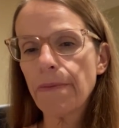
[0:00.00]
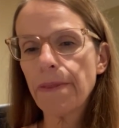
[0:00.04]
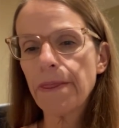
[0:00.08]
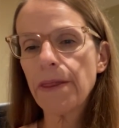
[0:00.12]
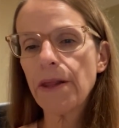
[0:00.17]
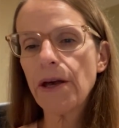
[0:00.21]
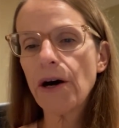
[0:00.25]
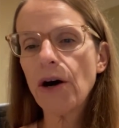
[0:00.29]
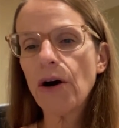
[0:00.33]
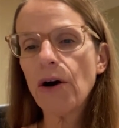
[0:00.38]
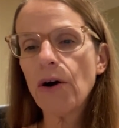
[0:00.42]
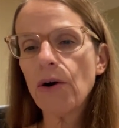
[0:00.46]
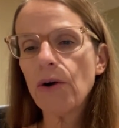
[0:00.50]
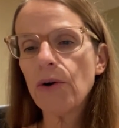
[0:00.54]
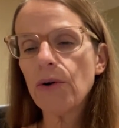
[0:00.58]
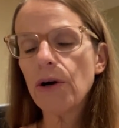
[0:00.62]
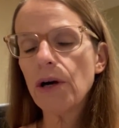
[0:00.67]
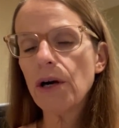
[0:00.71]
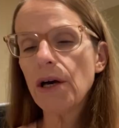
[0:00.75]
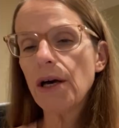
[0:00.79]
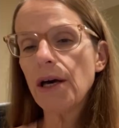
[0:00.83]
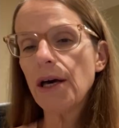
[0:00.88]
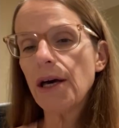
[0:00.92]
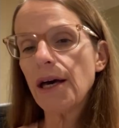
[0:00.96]
Now,
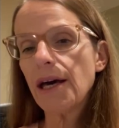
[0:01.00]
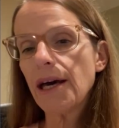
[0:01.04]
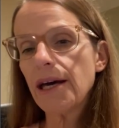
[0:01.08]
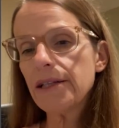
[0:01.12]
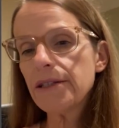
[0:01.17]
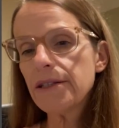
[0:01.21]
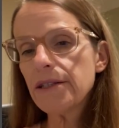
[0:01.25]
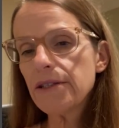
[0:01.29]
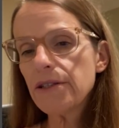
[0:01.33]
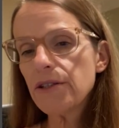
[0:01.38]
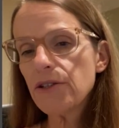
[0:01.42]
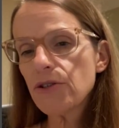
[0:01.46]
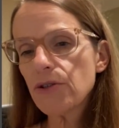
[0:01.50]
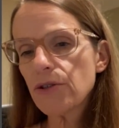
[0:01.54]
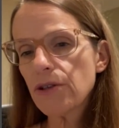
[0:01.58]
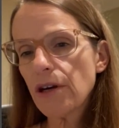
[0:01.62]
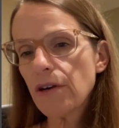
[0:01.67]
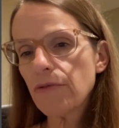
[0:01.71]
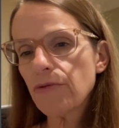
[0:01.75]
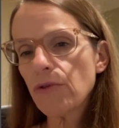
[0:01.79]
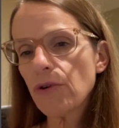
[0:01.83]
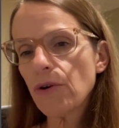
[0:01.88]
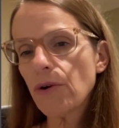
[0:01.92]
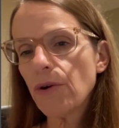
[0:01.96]
entities should
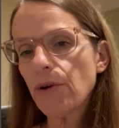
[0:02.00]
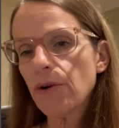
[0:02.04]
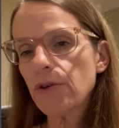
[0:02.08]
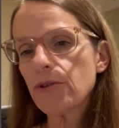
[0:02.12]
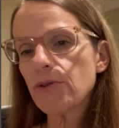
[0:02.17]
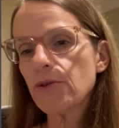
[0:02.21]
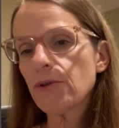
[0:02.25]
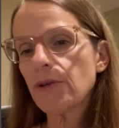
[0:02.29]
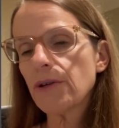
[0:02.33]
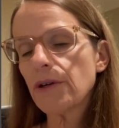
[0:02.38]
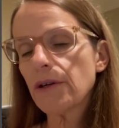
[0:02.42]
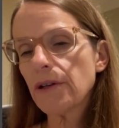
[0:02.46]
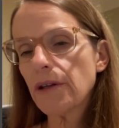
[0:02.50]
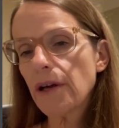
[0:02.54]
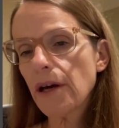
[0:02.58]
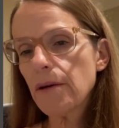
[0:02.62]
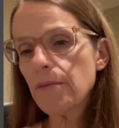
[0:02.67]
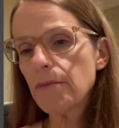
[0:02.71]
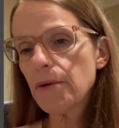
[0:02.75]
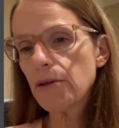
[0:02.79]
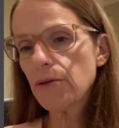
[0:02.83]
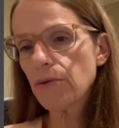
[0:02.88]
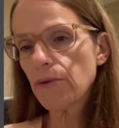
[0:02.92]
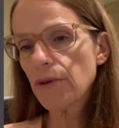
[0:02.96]
have regard to
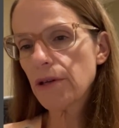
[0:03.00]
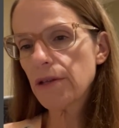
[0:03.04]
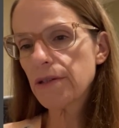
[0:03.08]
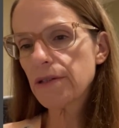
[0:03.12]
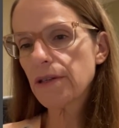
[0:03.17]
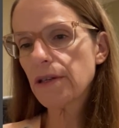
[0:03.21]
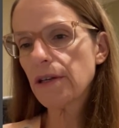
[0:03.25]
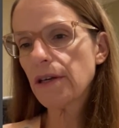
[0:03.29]
climate risk,